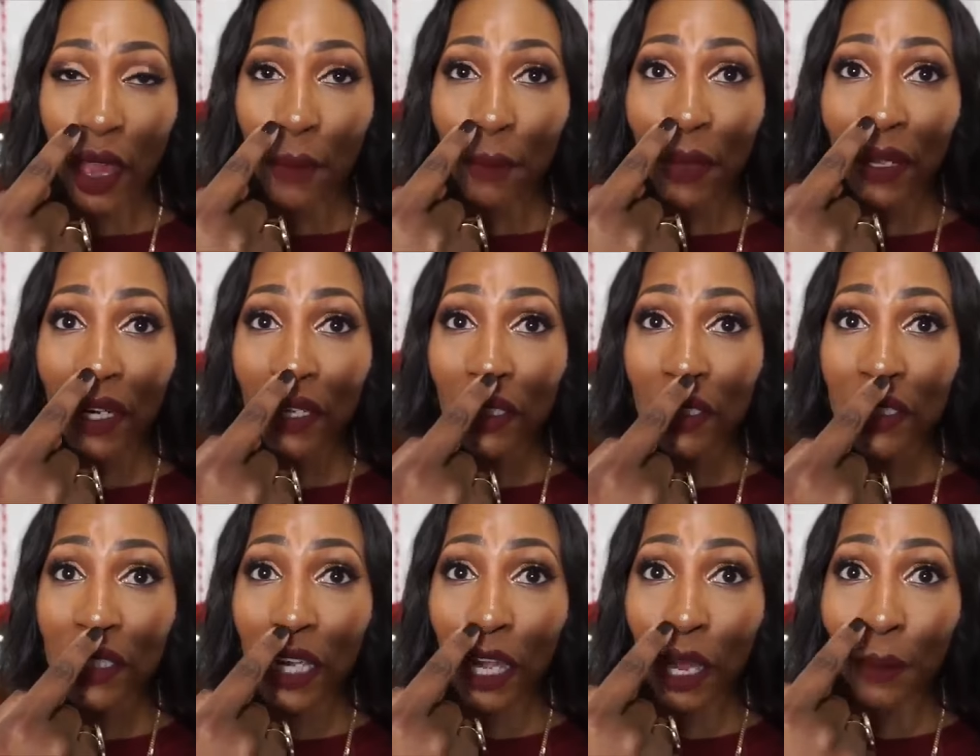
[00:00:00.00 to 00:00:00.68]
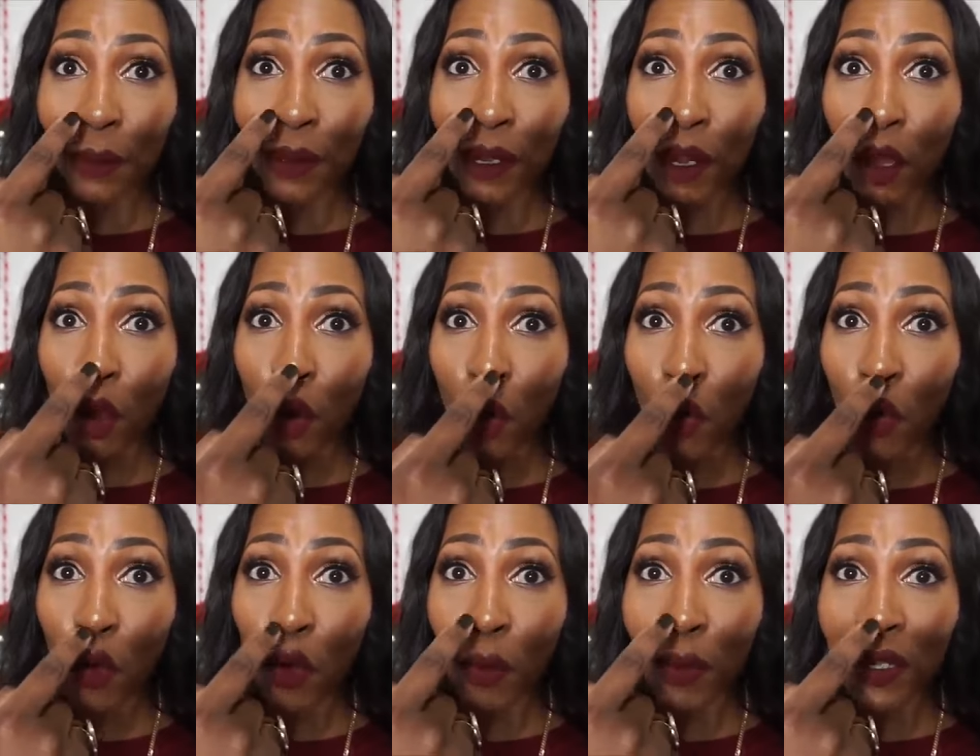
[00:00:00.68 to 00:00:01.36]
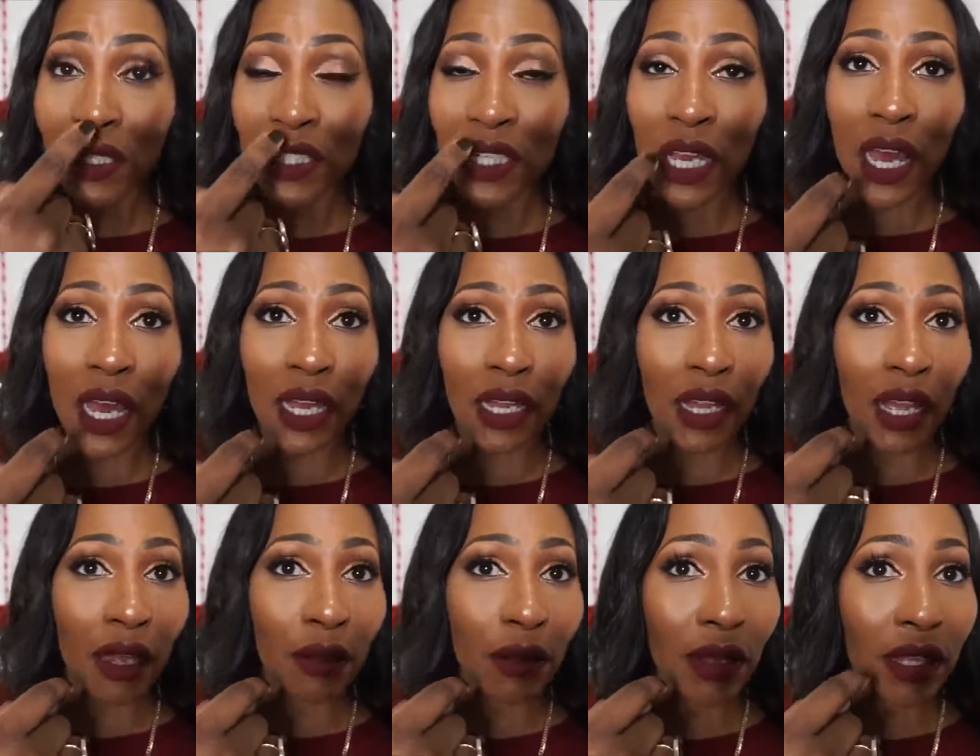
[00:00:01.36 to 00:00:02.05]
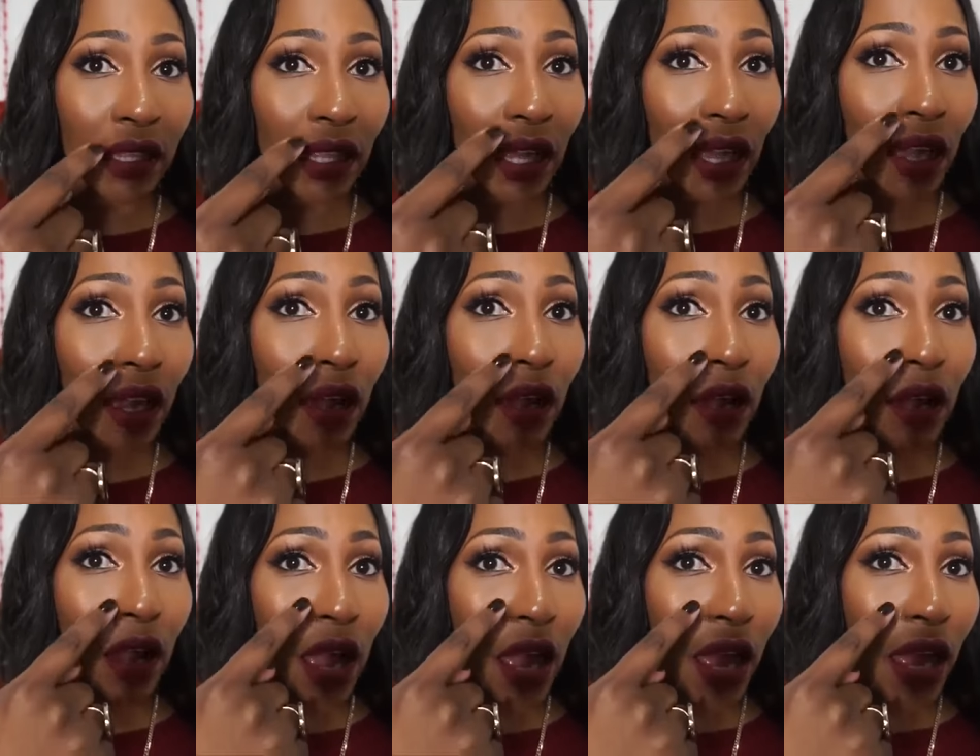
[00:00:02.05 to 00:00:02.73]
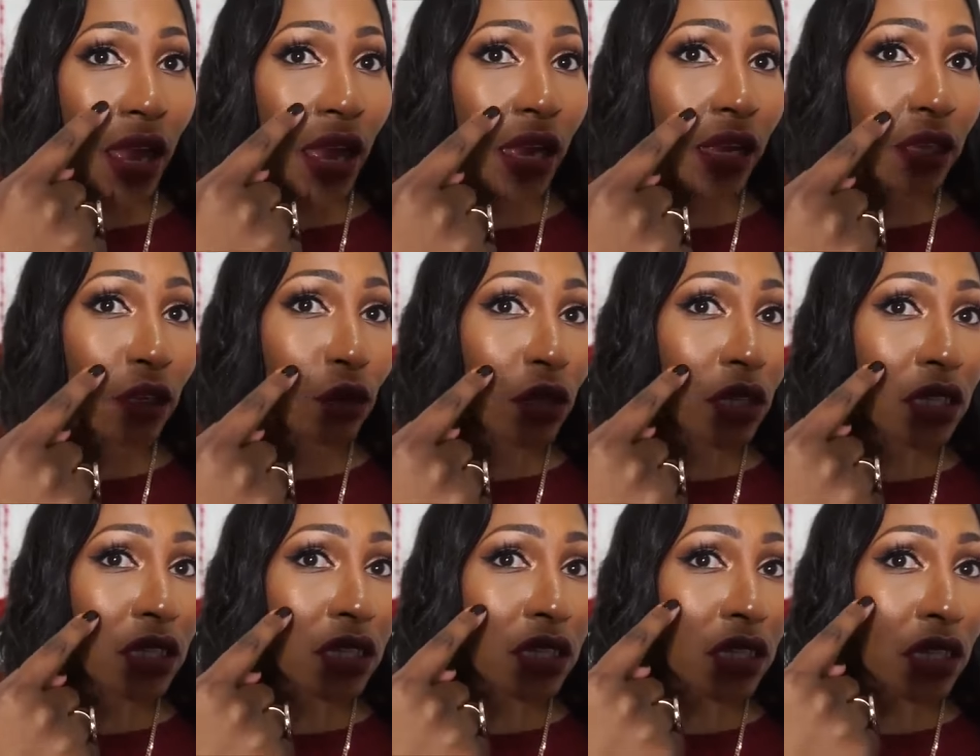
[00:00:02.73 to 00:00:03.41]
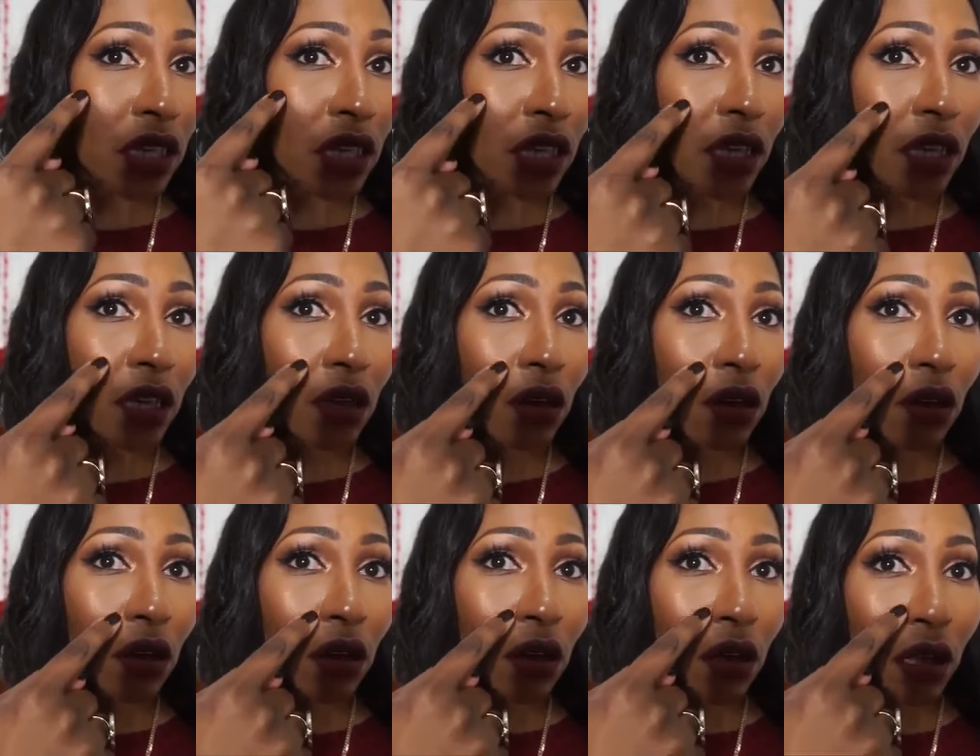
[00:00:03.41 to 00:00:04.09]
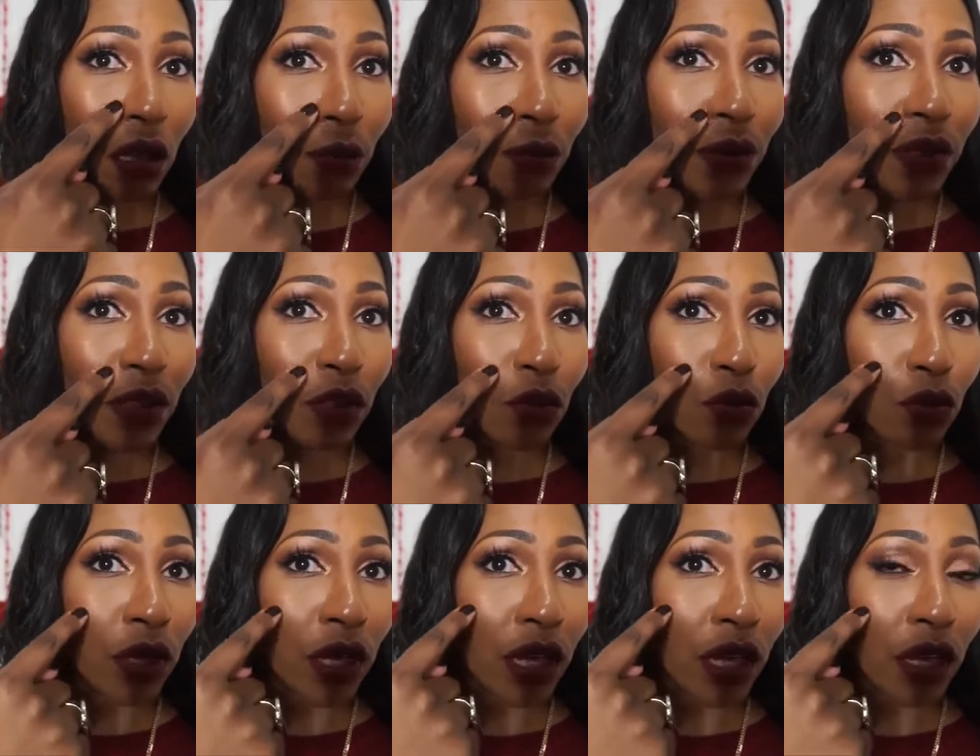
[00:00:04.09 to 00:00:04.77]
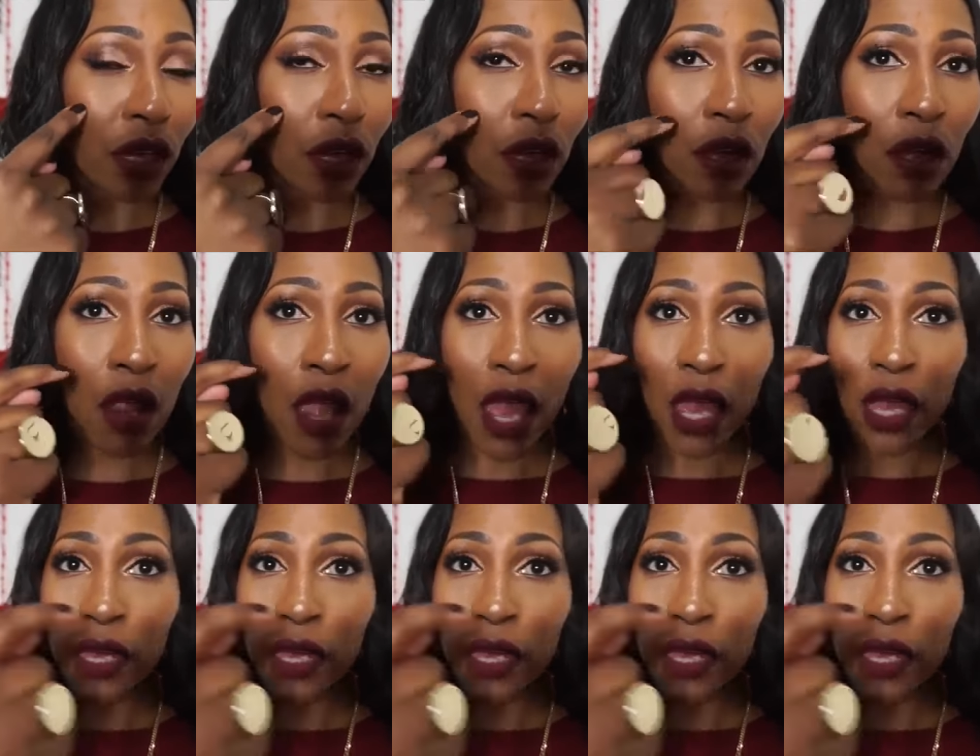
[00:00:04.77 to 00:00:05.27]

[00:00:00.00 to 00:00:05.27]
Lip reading: But it looks like I put a whole bunch of highlight right there, and you can see all up and through here.